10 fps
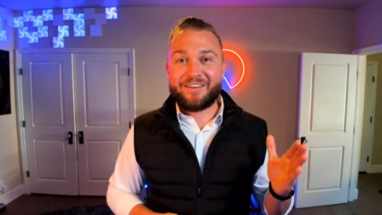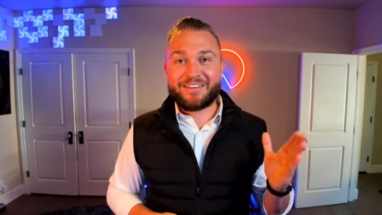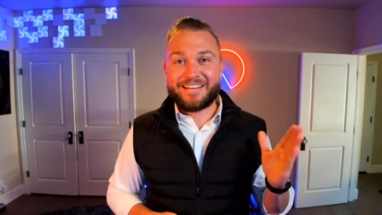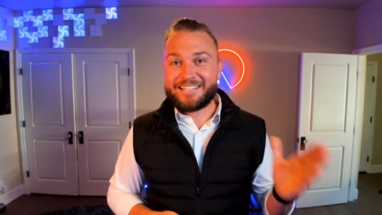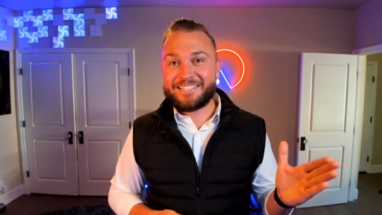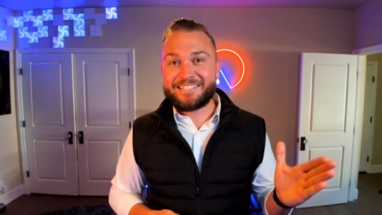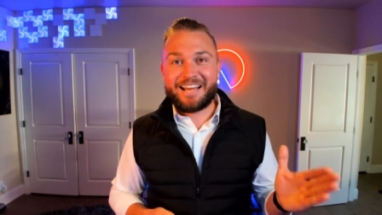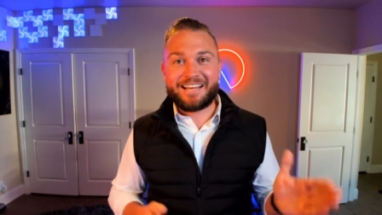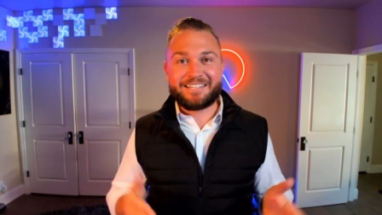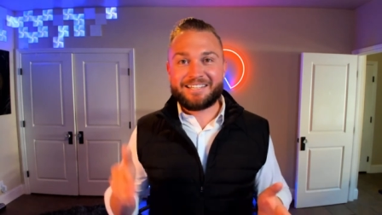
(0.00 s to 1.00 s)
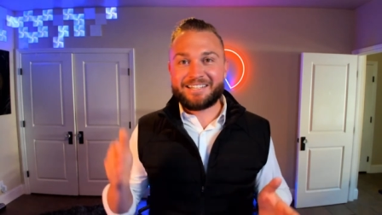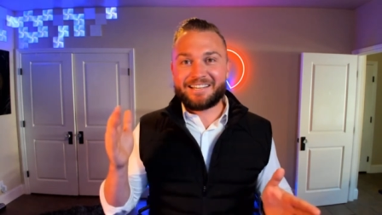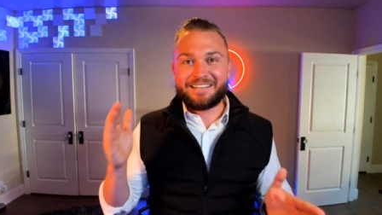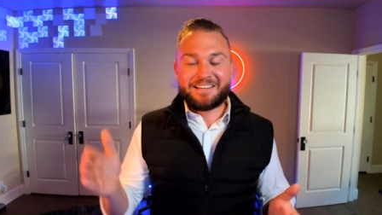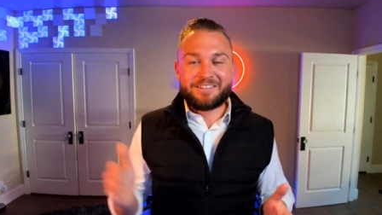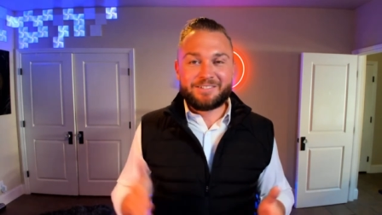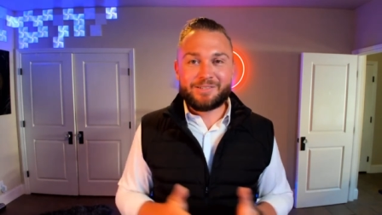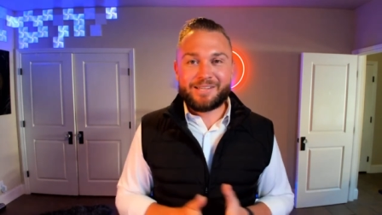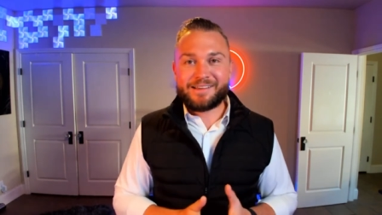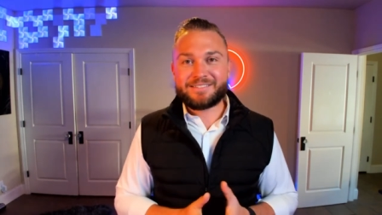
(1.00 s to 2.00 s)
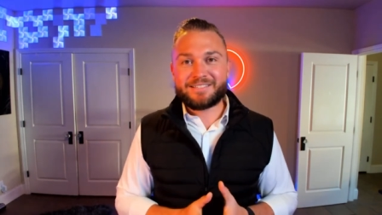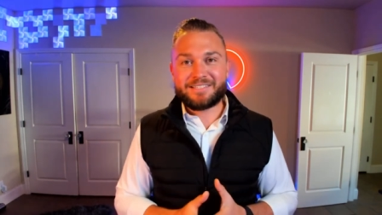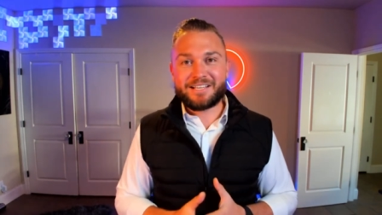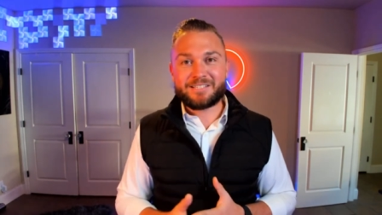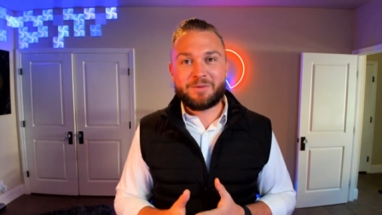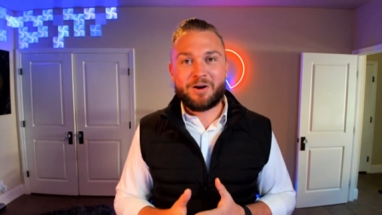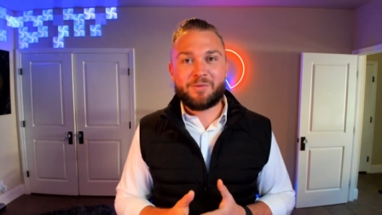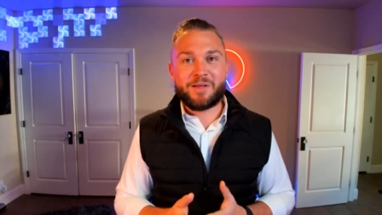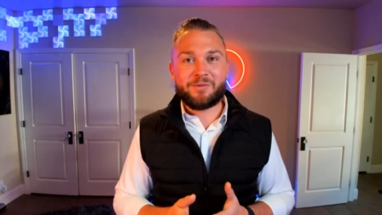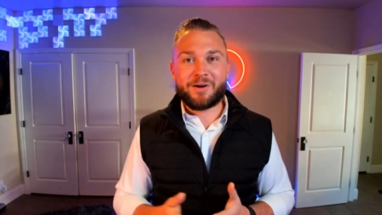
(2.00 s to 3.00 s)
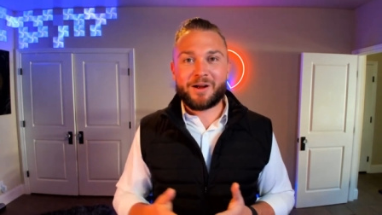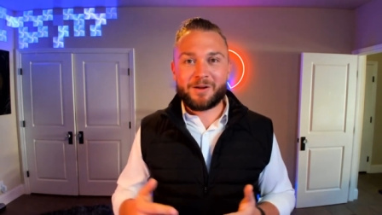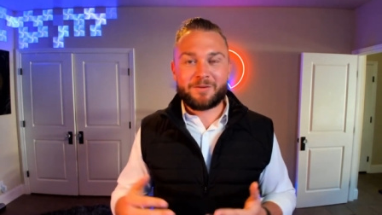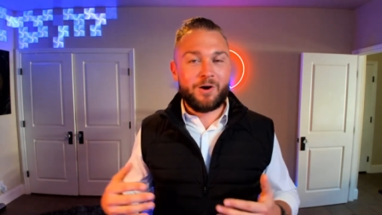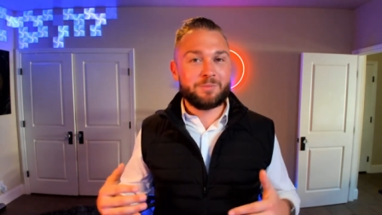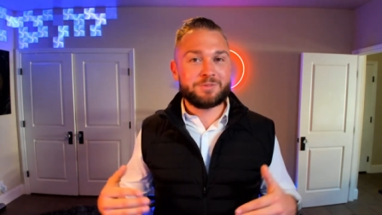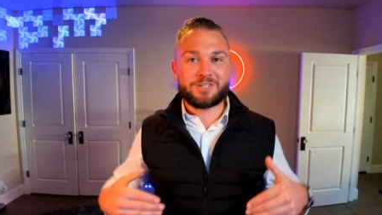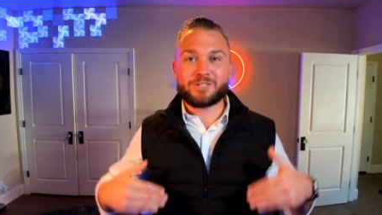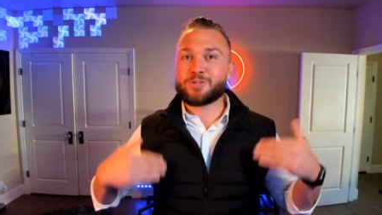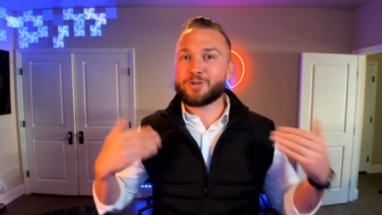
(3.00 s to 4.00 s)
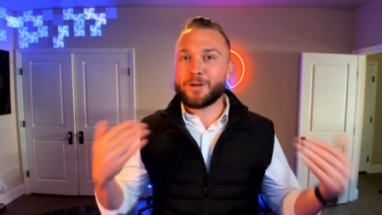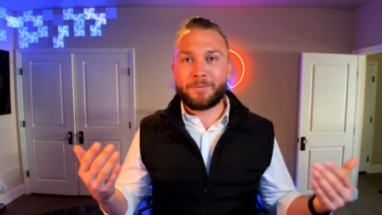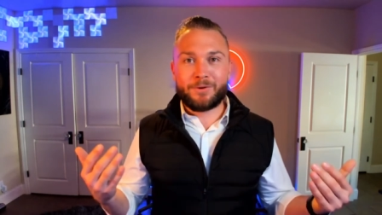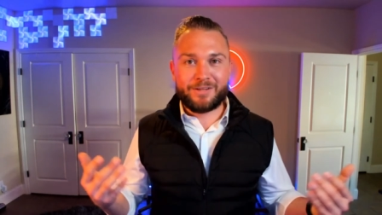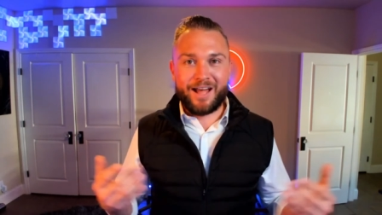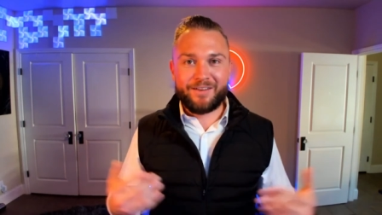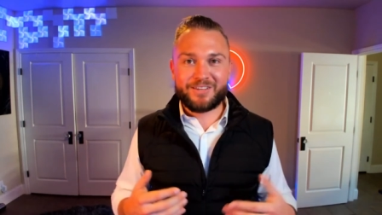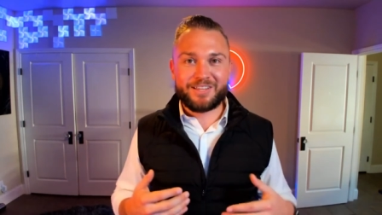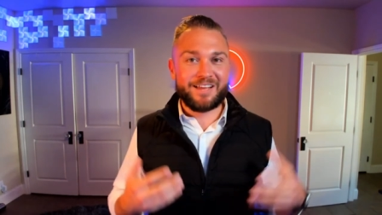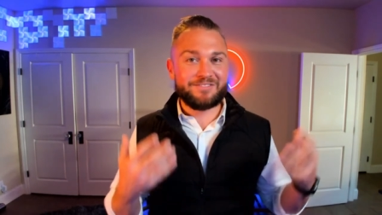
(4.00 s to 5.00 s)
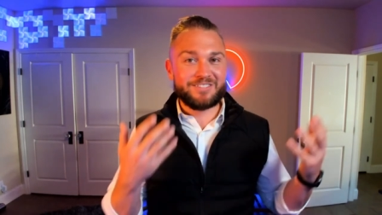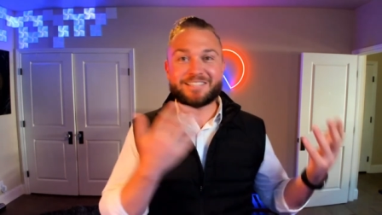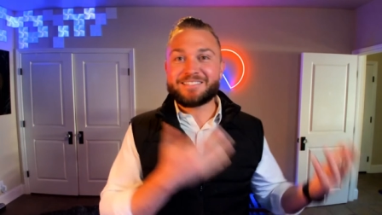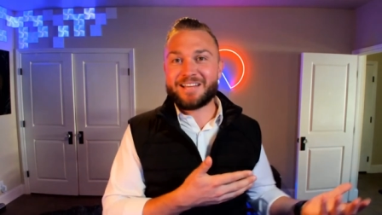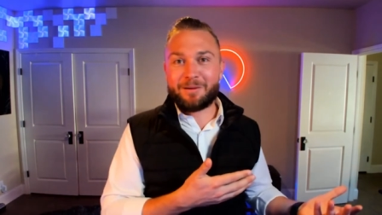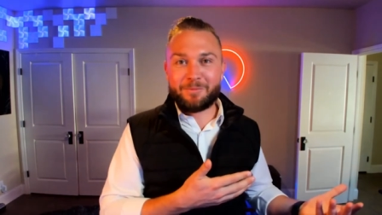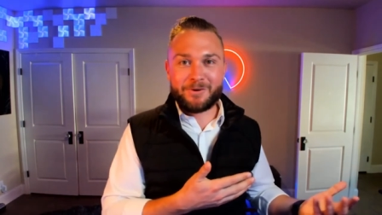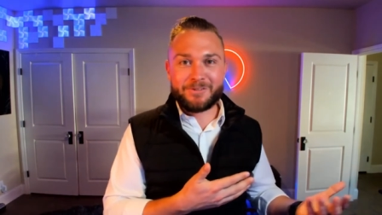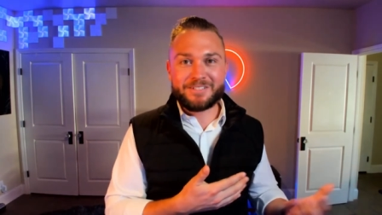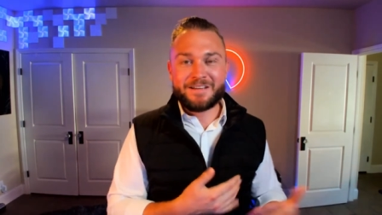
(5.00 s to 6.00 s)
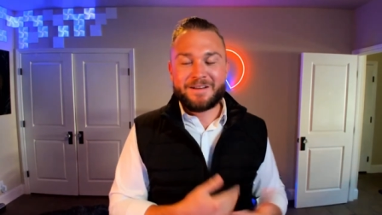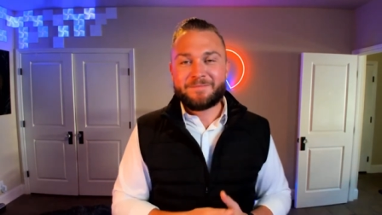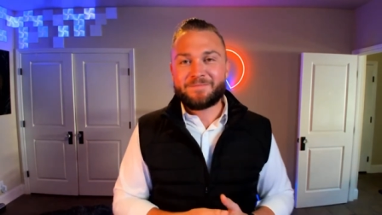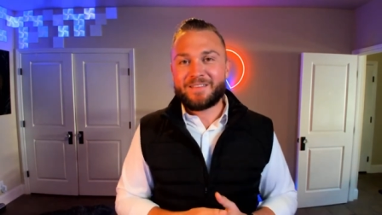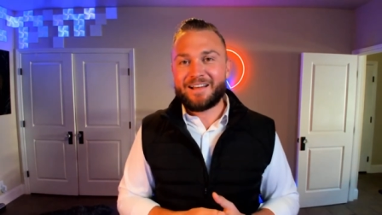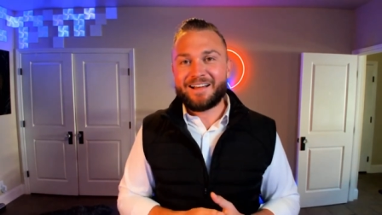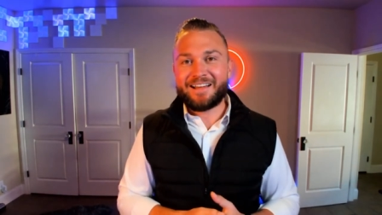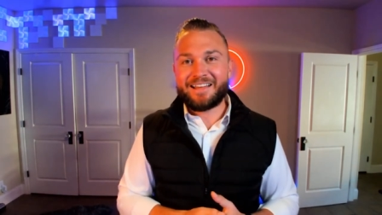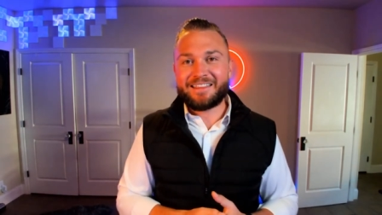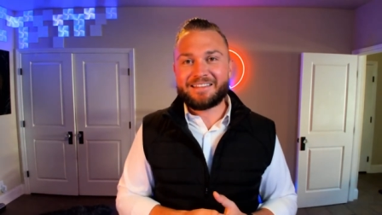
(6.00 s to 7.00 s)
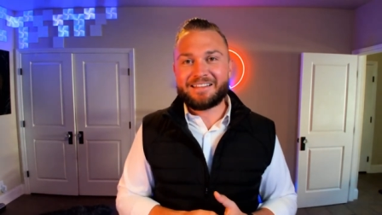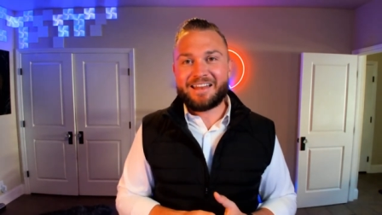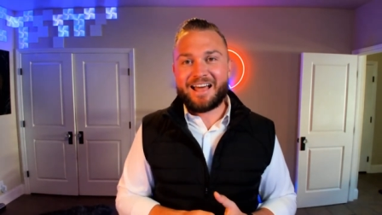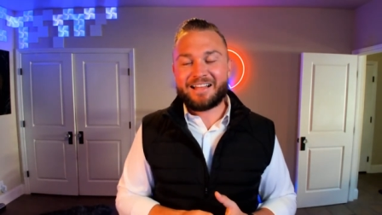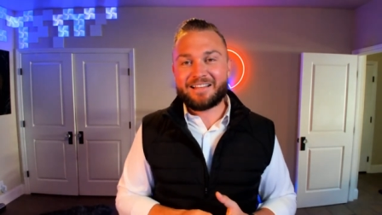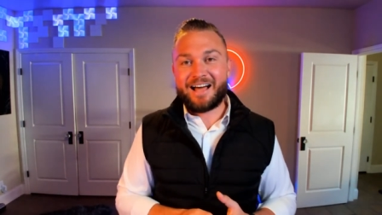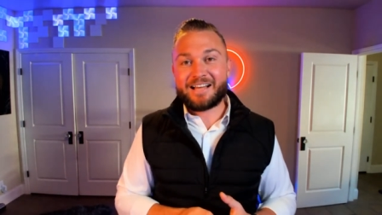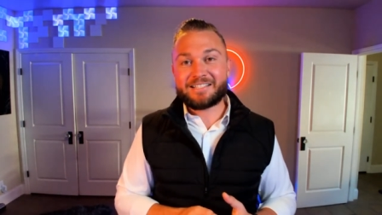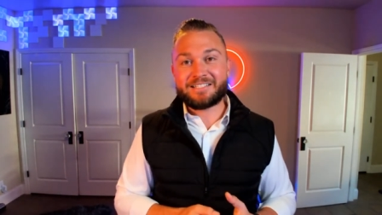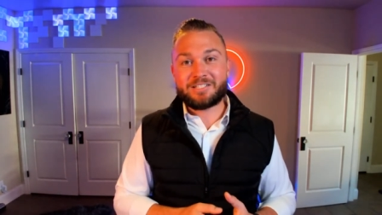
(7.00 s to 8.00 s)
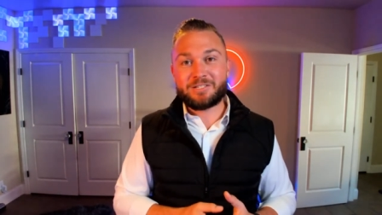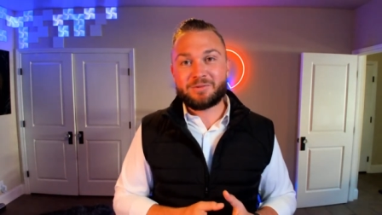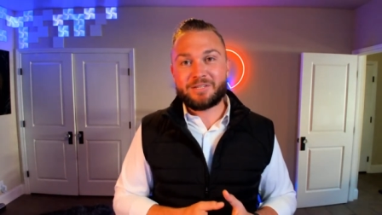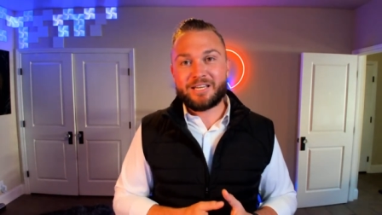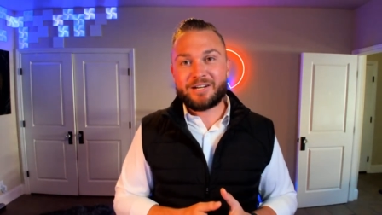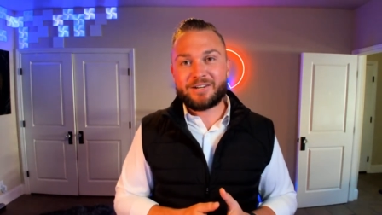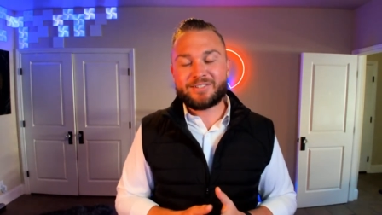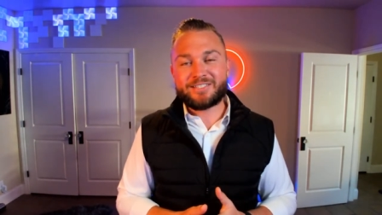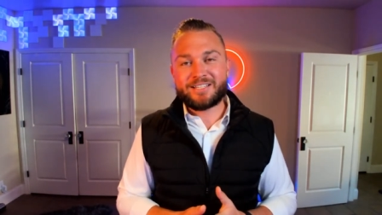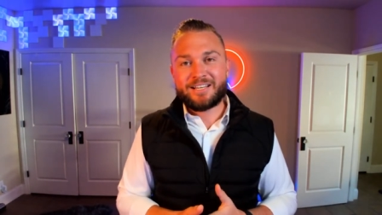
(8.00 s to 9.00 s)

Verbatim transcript: a nineteen ninety to two thousand six moment where homes just tripled after they've just doubled uh, in the last two years.